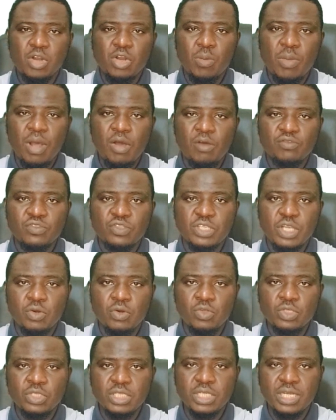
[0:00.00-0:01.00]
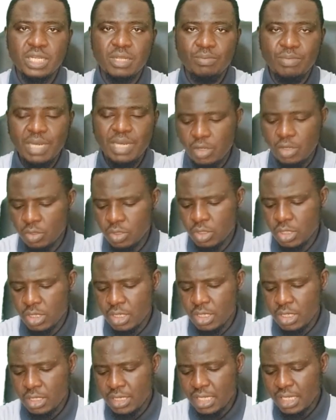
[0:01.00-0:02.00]
count the number of zeros in a
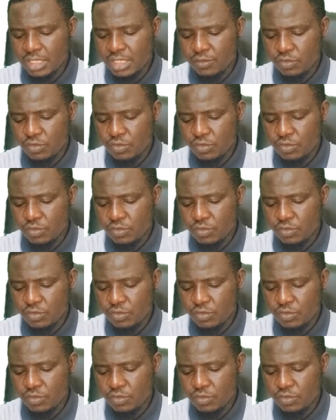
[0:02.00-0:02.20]
million,